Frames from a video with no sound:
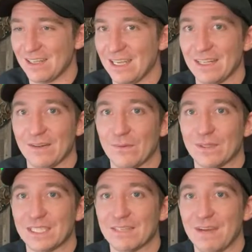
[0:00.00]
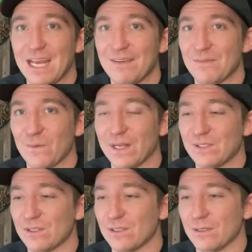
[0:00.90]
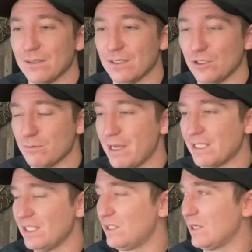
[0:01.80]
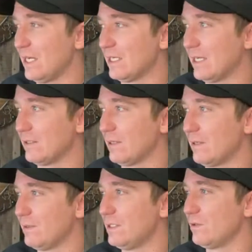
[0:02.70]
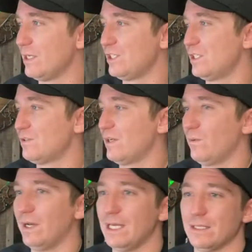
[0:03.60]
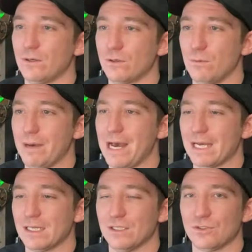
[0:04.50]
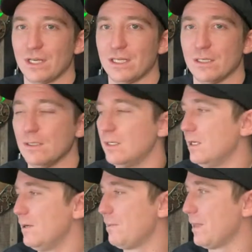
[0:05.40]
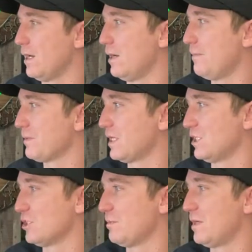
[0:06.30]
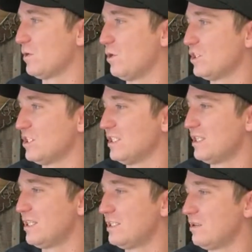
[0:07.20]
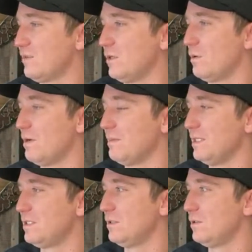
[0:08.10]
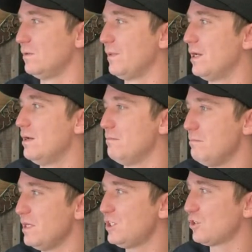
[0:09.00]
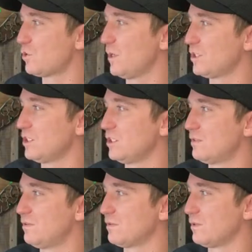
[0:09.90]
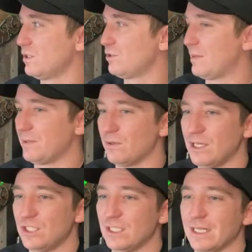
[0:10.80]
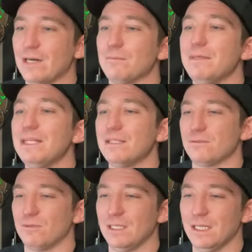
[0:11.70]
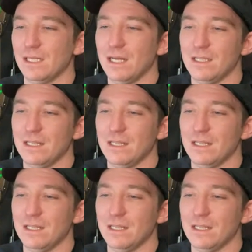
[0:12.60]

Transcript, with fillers: And once again, if I haven't read your your message, I, I I read donations right away, and then I'll go back and try and um, catch up questions and things. But if you don't want me to miss your question, just feel free to drop a donation, and I'll immediately read it.